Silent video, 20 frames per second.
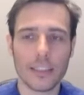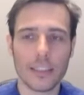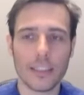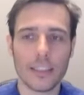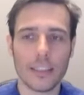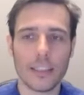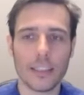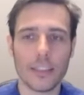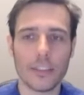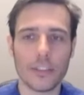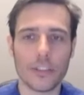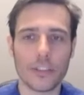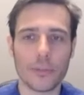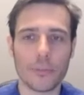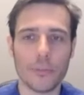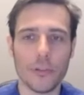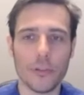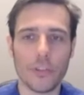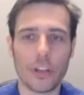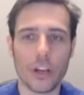Let's just
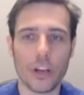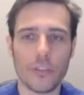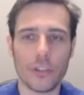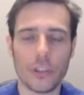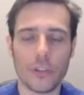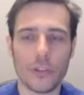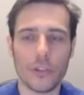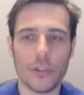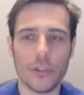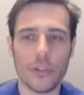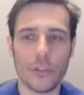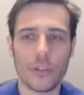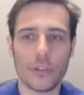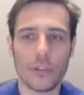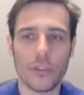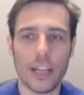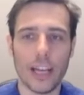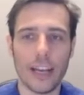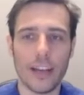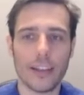move it over to
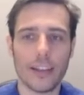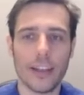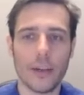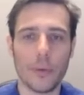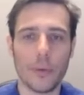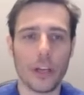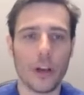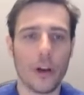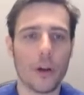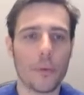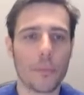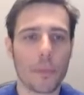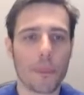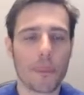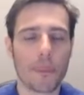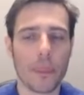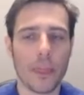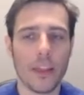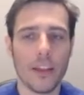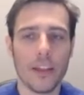there. There we go.
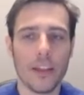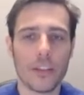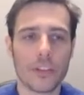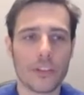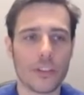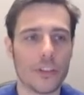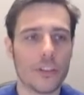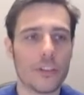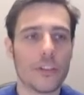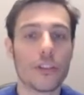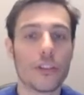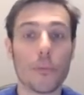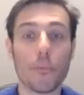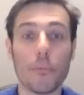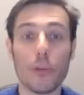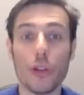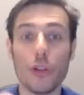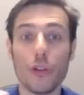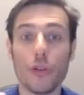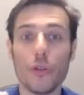So this is a
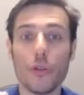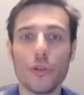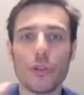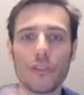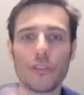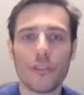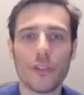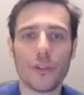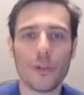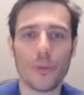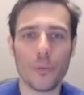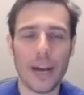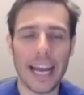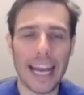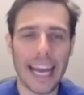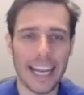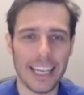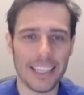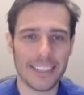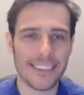beautiful
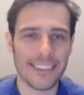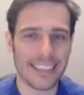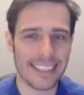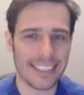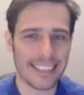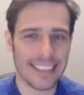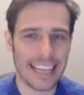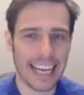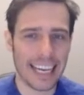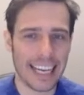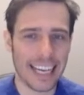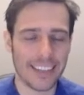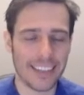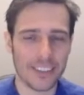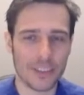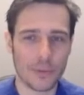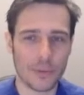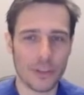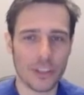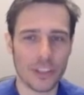way to understand how
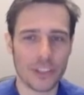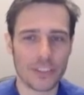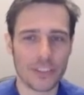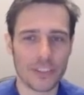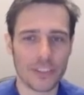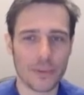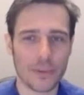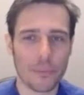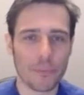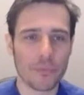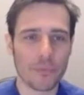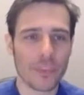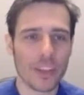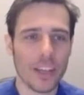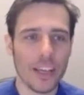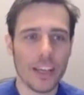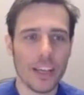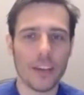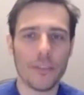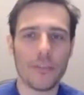this works.
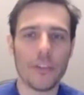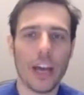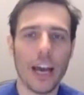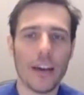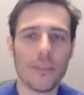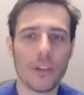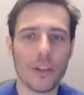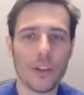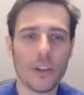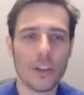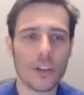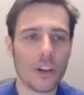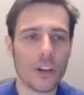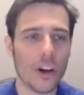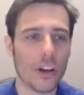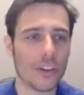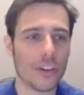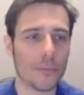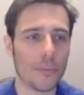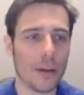If you have a look
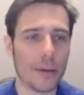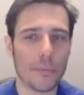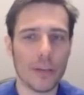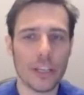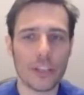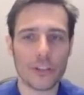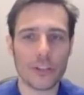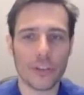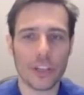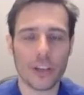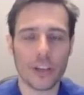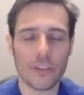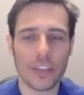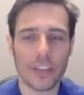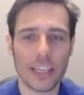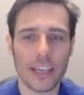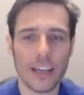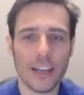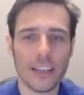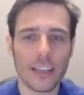on my picturing over
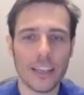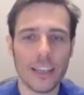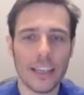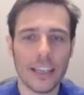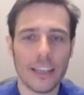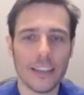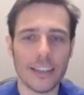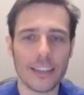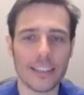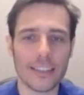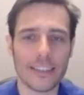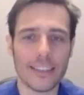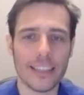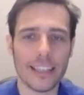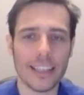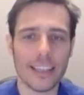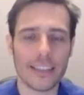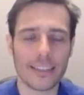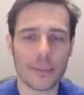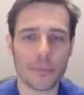here, you can see
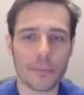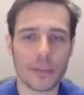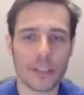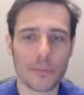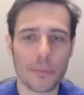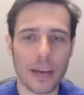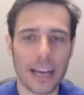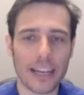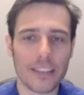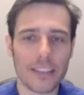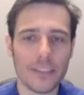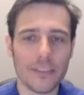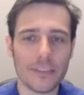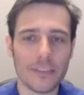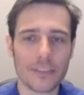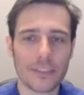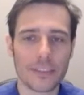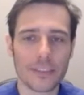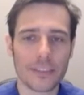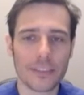there's a perspective,
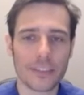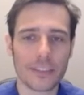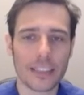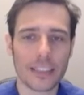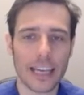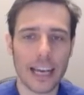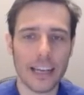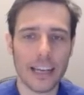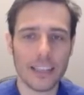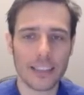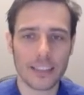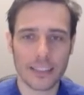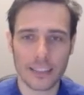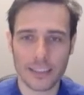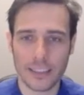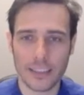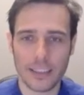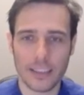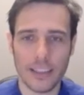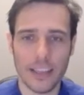okay,
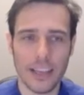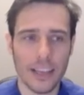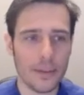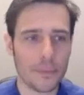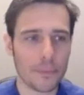there.